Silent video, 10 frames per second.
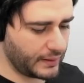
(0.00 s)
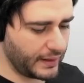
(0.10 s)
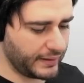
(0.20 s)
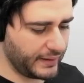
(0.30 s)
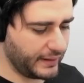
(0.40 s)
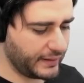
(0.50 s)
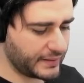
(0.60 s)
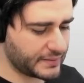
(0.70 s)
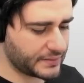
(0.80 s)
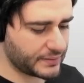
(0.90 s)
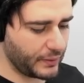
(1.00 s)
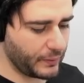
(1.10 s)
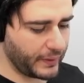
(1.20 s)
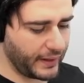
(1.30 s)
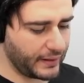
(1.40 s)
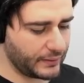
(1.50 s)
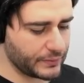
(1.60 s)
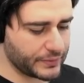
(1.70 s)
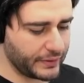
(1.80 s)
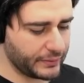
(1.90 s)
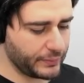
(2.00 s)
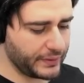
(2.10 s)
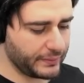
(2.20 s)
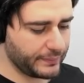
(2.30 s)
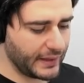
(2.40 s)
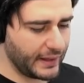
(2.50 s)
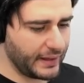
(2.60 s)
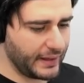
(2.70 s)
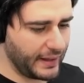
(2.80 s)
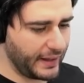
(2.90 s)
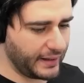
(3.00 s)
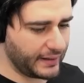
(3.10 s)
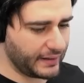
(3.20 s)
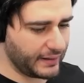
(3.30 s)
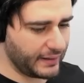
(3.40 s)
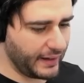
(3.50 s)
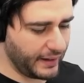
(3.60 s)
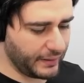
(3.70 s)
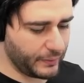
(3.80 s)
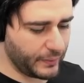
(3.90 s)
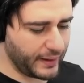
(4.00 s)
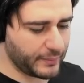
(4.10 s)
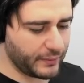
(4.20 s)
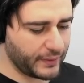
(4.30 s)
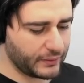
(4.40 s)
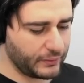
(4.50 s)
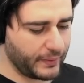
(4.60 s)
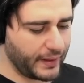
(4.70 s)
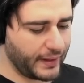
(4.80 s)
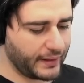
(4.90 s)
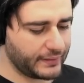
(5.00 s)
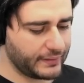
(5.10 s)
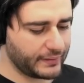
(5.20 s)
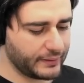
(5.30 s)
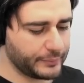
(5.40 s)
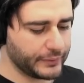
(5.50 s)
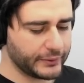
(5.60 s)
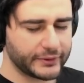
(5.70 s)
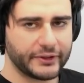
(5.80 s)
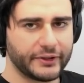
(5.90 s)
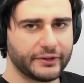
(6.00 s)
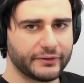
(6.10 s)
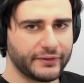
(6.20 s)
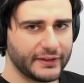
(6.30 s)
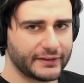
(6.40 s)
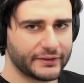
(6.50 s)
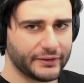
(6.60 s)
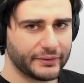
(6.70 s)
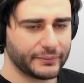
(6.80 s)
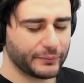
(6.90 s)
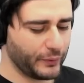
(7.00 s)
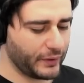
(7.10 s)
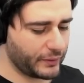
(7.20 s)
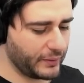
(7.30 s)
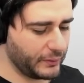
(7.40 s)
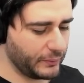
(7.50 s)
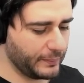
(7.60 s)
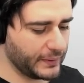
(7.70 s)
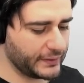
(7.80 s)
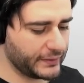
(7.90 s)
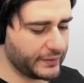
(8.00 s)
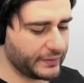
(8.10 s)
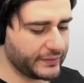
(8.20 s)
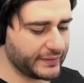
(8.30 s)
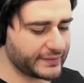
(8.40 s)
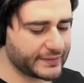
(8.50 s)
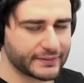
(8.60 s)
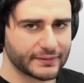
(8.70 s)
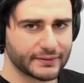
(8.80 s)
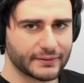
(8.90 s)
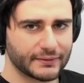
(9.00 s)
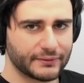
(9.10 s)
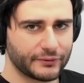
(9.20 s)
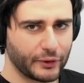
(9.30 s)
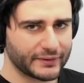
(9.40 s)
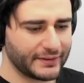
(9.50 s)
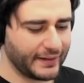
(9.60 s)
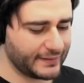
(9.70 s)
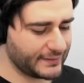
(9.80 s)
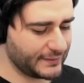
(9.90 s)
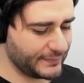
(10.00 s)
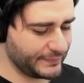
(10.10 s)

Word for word: I think that's okay to start with. And now I'm going to add a blur filter. We are going to blur this front text.